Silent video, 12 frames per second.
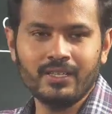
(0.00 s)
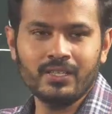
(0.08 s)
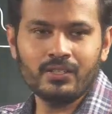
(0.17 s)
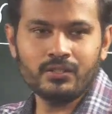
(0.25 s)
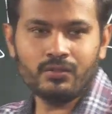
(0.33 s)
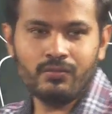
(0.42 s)

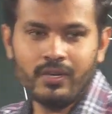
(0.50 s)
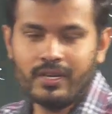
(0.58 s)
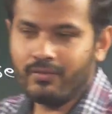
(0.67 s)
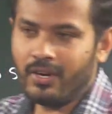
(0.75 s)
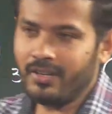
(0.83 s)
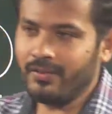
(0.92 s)
so
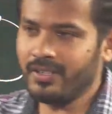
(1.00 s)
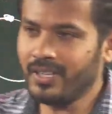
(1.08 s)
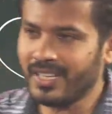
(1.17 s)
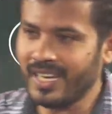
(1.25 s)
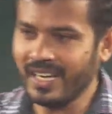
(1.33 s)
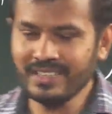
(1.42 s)
whatever the
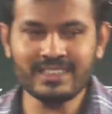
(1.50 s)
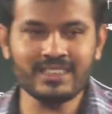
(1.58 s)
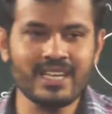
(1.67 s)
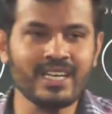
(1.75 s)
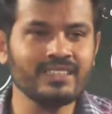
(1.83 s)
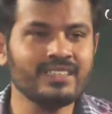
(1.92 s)
gas is
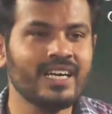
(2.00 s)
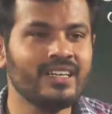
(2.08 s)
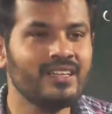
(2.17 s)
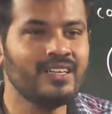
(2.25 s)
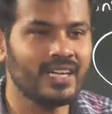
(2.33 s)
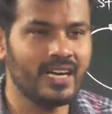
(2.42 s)
there inside
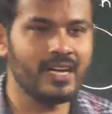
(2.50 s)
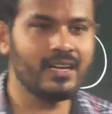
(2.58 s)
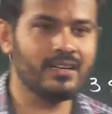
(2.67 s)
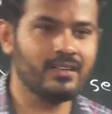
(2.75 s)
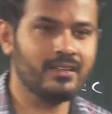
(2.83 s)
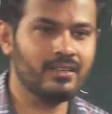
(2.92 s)
the
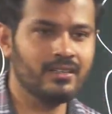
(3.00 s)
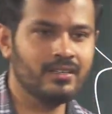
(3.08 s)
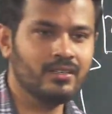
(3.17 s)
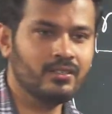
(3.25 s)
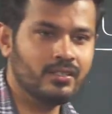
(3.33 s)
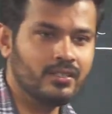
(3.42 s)
tire,
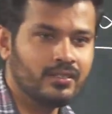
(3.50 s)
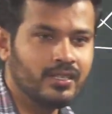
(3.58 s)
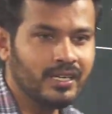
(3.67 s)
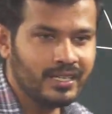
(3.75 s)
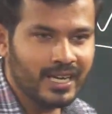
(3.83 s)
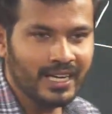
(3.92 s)

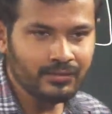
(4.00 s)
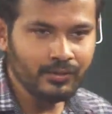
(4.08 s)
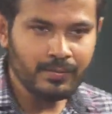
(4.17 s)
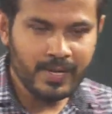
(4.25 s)
that gas will be